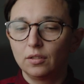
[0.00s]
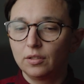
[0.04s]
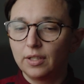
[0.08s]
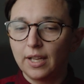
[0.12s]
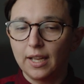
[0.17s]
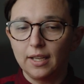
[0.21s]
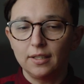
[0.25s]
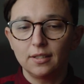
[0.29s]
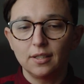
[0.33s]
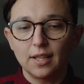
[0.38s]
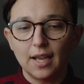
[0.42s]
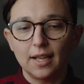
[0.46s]

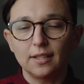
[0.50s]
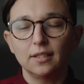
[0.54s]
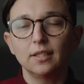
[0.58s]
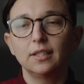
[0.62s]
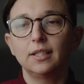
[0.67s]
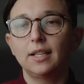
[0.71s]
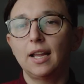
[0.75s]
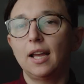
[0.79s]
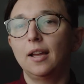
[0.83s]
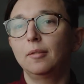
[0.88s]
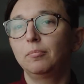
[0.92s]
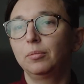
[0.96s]
takes that
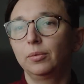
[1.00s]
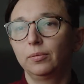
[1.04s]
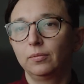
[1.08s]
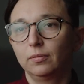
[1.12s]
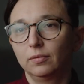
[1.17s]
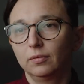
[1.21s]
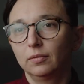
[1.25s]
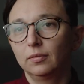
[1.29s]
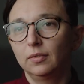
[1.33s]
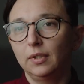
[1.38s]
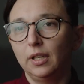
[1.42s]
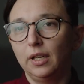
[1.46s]
step
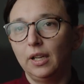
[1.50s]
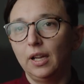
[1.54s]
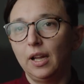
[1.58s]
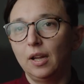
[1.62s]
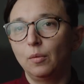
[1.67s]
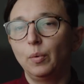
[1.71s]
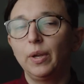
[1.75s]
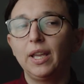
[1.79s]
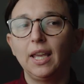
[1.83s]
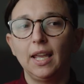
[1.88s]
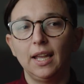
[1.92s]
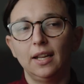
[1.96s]

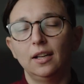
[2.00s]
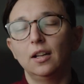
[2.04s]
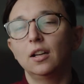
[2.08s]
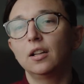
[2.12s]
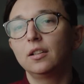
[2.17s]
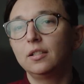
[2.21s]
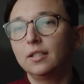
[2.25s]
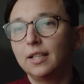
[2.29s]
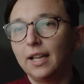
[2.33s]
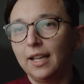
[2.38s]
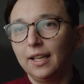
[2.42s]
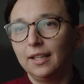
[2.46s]
and we can't
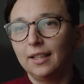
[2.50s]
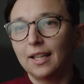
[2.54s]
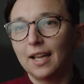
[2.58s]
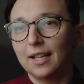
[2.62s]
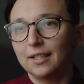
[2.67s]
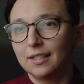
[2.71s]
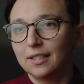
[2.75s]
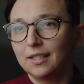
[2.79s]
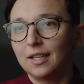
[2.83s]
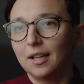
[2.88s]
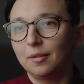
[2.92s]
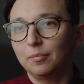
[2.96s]
untake
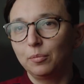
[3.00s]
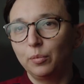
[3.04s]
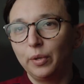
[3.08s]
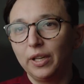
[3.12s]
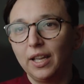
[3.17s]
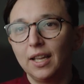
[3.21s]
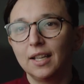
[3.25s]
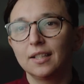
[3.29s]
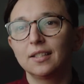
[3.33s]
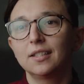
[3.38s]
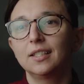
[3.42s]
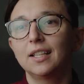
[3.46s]
that step. We
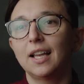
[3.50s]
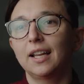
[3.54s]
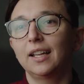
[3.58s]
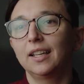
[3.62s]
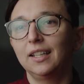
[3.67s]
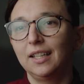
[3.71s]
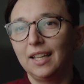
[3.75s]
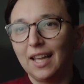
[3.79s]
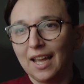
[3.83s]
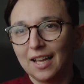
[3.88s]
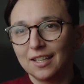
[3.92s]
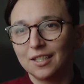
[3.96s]
can't
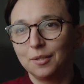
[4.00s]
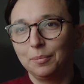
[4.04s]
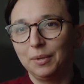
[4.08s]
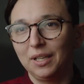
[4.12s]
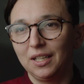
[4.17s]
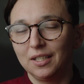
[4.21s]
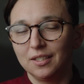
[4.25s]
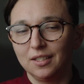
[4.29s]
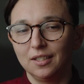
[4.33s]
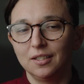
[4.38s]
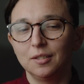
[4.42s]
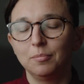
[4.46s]
second guess
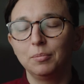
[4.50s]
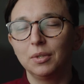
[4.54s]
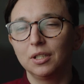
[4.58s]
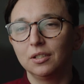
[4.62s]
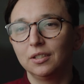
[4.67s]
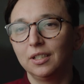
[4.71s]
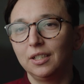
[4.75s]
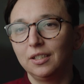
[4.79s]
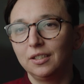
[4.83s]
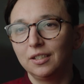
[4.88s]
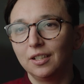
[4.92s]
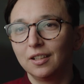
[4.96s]
because it's
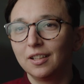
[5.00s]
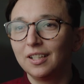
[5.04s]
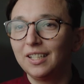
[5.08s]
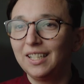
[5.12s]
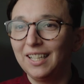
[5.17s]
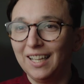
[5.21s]
built into the